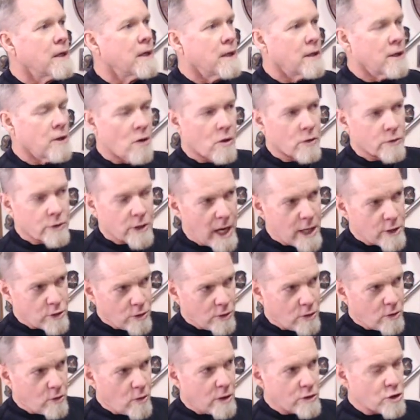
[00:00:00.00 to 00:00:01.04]
The older guys
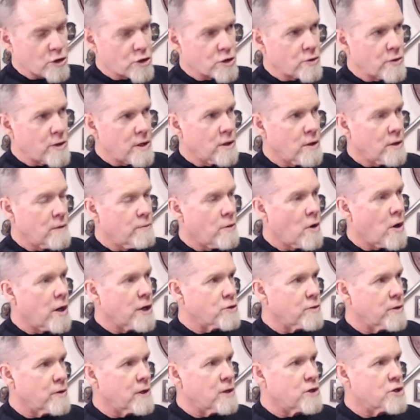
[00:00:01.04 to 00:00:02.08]
are across the street in the bar
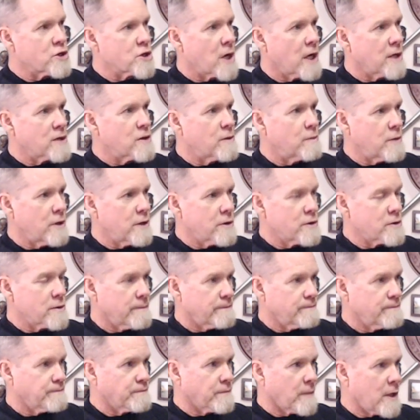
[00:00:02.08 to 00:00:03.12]
drinking shots and beers.
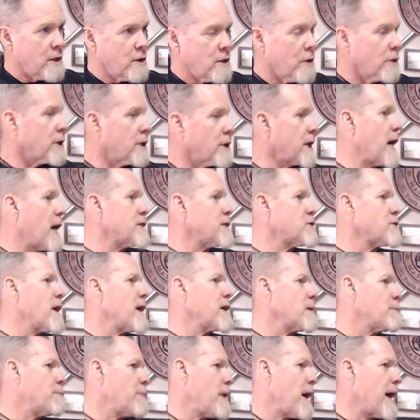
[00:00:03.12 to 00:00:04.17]
The younger guys are out
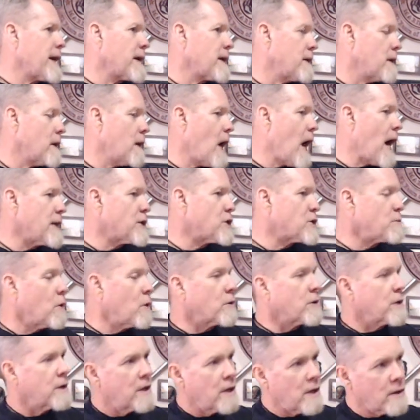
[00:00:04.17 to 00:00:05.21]
in the back in the lot
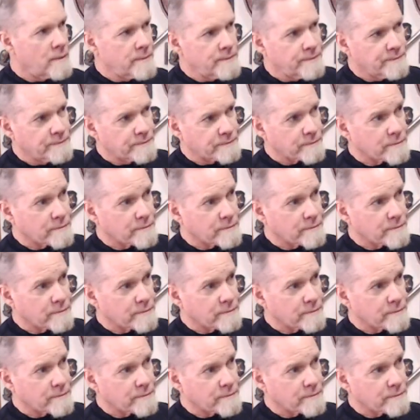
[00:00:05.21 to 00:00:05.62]
smoking dope.